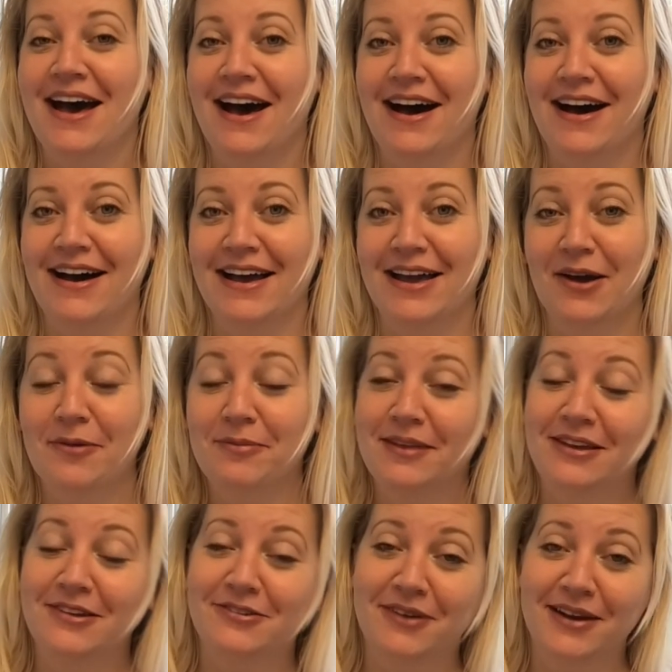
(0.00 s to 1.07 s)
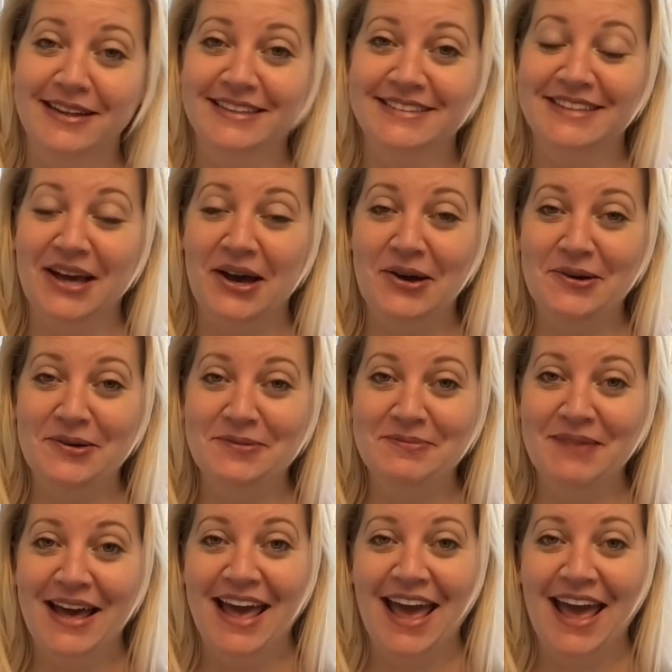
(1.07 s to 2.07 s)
I hope that you try this at home,